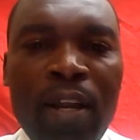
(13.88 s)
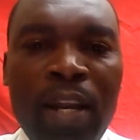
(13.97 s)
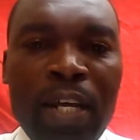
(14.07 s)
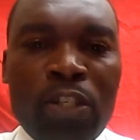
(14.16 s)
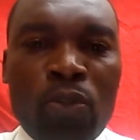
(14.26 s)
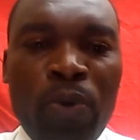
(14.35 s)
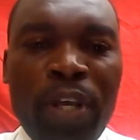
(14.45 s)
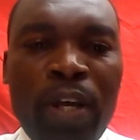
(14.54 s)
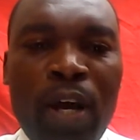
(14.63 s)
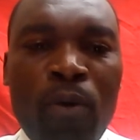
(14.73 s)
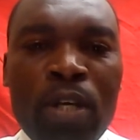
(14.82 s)
Last
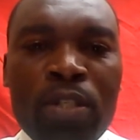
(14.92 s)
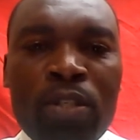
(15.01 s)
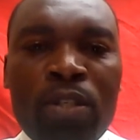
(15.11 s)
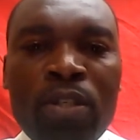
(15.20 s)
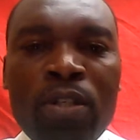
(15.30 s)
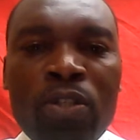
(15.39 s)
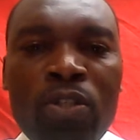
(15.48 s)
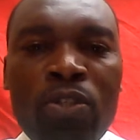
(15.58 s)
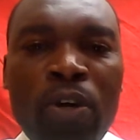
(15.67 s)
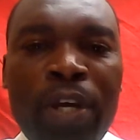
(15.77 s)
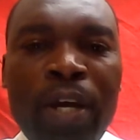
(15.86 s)
week I was
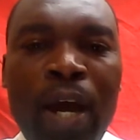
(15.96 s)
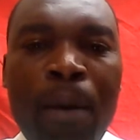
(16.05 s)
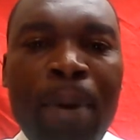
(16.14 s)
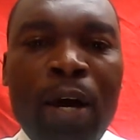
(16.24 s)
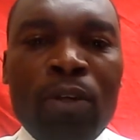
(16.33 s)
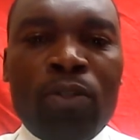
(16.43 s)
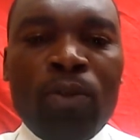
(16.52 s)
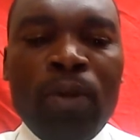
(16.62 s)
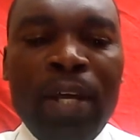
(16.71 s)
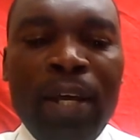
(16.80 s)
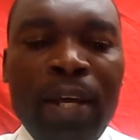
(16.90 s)
talking about
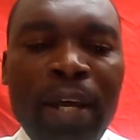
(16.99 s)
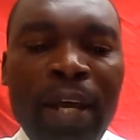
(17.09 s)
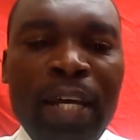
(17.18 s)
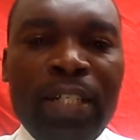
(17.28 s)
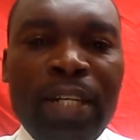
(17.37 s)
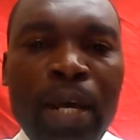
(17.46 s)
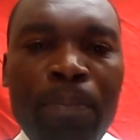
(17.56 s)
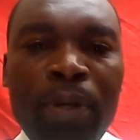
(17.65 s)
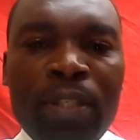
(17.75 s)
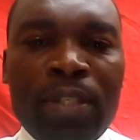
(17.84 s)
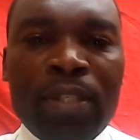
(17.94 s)
8
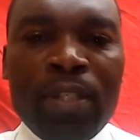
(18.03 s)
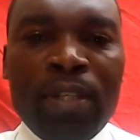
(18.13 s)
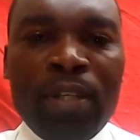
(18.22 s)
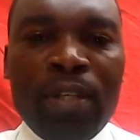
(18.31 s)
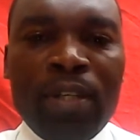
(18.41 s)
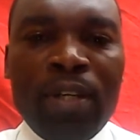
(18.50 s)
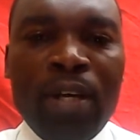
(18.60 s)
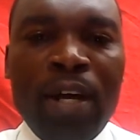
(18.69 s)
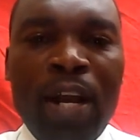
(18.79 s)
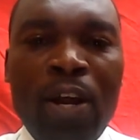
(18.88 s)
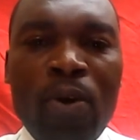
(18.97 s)
habits.
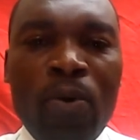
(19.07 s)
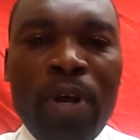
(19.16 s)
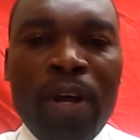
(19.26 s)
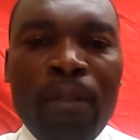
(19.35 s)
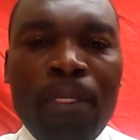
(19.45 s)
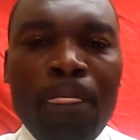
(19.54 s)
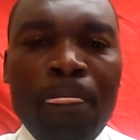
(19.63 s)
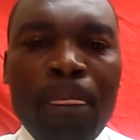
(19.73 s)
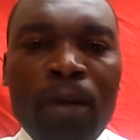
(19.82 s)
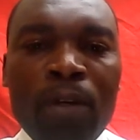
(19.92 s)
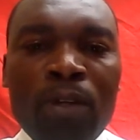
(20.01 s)
Hallelujah.
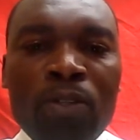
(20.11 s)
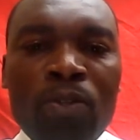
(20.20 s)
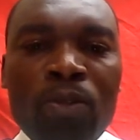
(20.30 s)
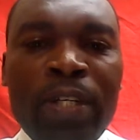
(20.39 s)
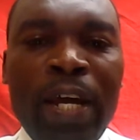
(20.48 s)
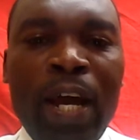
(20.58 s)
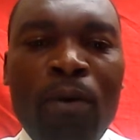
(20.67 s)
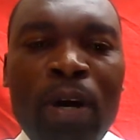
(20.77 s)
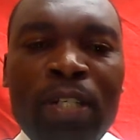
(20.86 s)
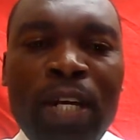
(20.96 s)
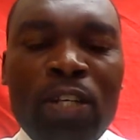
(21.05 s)
Today I
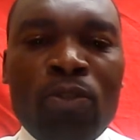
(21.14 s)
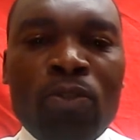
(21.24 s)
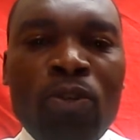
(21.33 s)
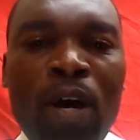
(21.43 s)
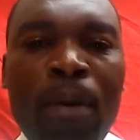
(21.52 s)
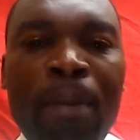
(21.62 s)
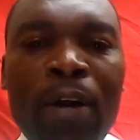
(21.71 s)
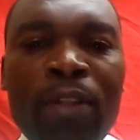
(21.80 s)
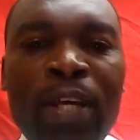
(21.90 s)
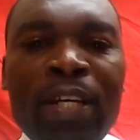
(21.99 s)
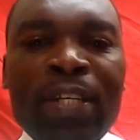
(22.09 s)
want us to talk
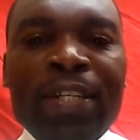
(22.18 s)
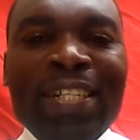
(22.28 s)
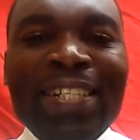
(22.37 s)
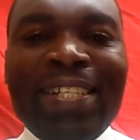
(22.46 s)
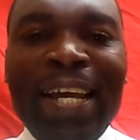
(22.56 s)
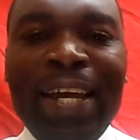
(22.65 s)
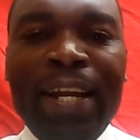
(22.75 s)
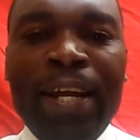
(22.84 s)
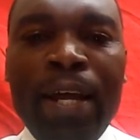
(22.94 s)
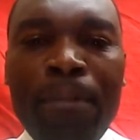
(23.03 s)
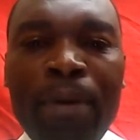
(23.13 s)
about the
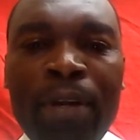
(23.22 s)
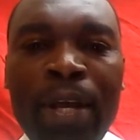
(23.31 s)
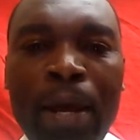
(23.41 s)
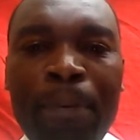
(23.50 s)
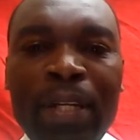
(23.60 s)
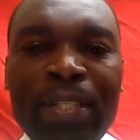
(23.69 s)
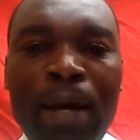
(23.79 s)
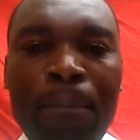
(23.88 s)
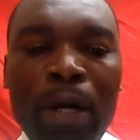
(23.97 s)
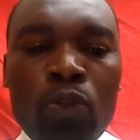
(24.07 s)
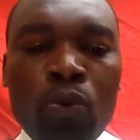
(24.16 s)
second habit, habit
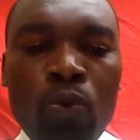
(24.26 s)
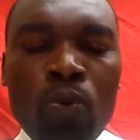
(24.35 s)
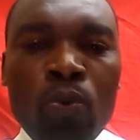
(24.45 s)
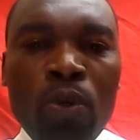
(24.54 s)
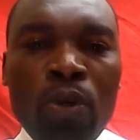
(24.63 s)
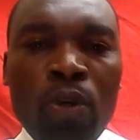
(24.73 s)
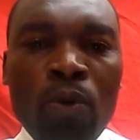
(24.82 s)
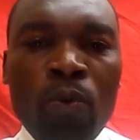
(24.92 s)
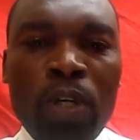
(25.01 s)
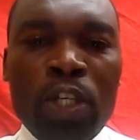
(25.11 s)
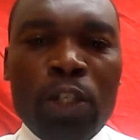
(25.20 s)
number 2,
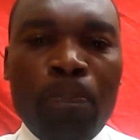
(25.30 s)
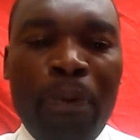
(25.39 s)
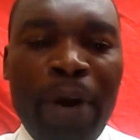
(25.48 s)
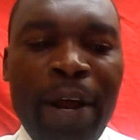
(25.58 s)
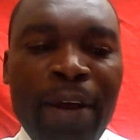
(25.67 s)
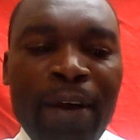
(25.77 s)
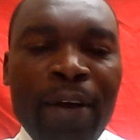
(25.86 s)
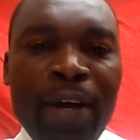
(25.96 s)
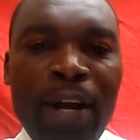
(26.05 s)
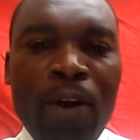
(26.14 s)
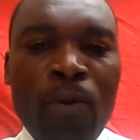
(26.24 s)
which is prayer.
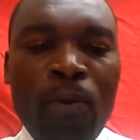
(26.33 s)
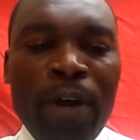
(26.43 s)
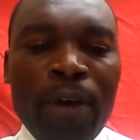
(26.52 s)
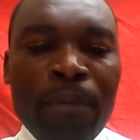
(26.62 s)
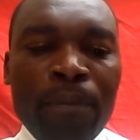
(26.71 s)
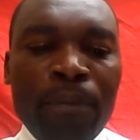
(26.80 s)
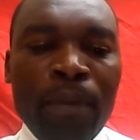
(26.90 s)
Hallelujah.